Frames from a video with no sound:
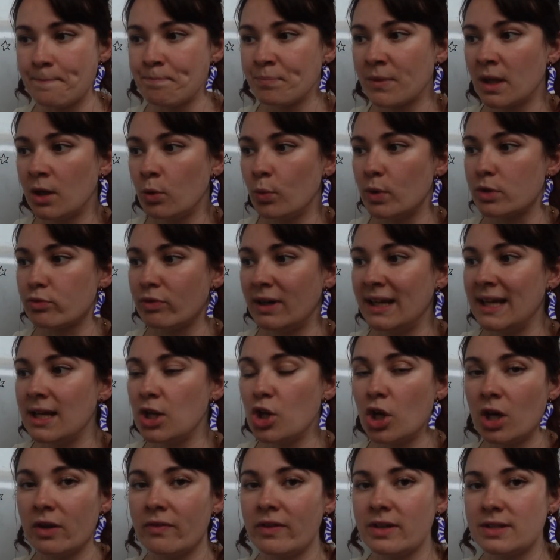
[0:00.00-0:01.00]
I was really
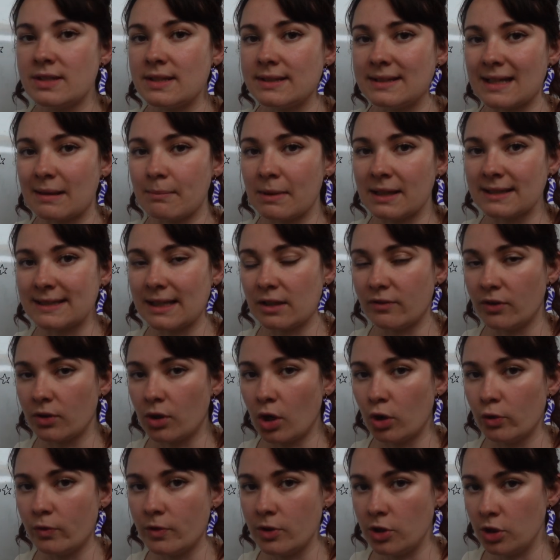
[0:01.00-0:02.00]
nervous to set myself a
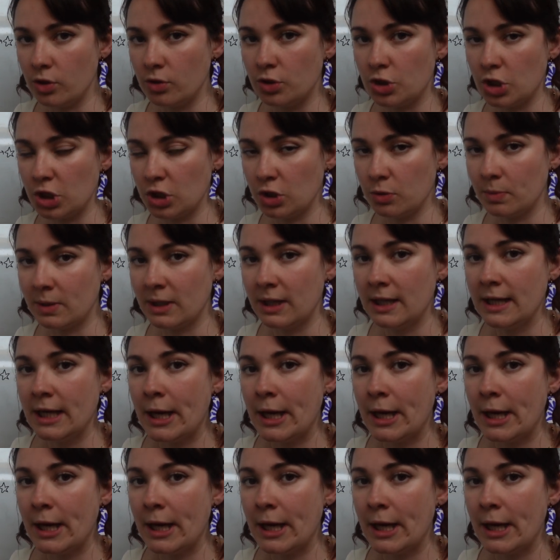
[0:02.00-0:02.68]
goal for YouTube,